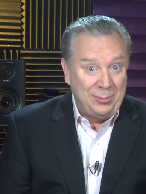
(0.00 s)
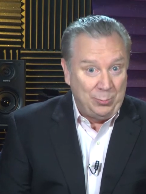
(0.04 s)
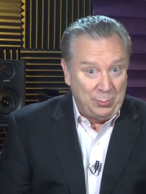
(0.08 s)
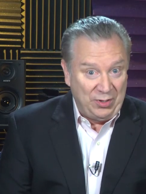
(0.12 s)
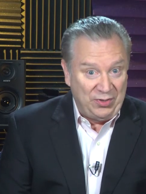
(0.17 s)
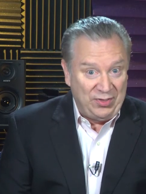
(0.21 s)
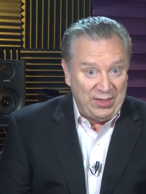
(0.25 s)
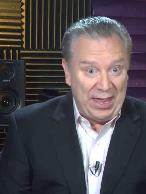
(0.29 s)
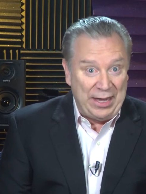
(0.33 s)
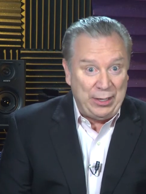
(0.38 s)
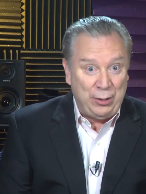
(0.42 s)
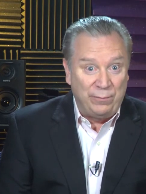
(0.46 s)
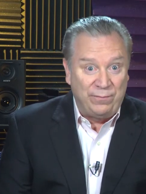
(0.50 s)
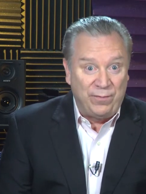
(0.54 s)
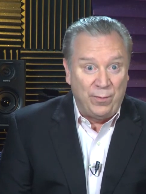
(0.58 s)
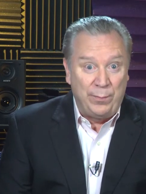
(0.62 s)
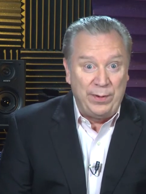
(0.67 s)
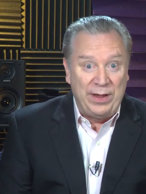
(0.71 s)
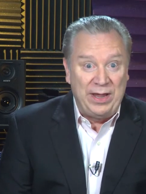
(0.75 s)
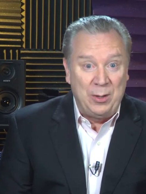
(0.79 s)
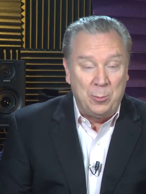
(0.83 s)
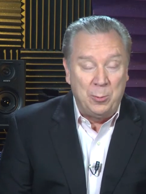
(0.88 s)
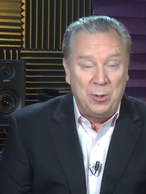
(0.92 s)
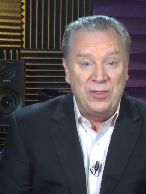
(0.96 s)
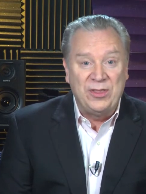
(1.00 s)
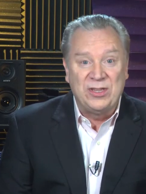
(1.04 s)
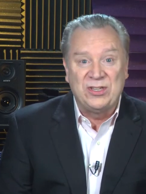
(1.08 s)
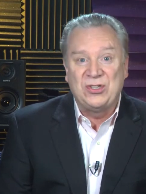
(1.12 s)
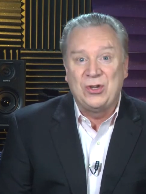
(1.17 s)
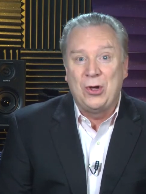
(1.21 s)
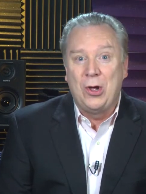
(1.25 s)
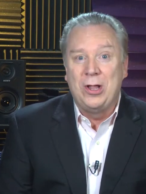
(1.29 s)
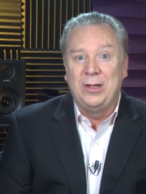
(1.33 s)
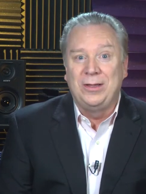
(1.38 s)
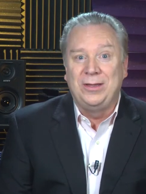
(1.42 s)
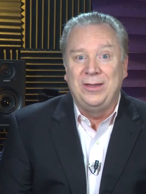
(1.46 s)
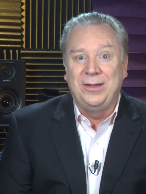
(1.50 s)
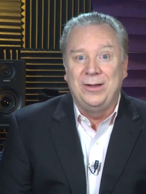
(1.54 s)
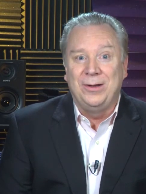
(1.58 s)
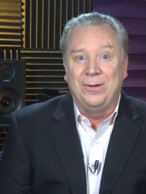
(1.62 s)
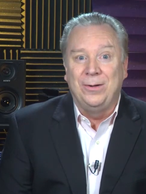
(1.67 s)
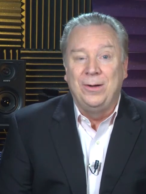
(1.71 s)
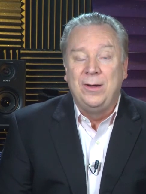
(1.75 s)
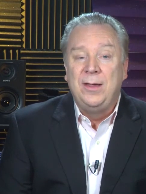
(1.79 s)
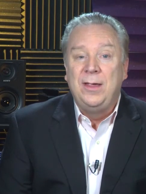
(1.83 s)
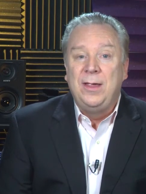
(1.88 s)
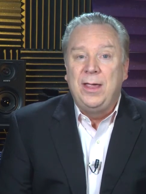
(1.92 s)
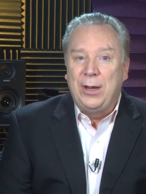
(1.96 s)
We thank you for being with us all
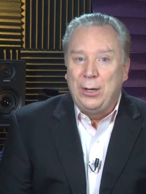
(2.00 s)
year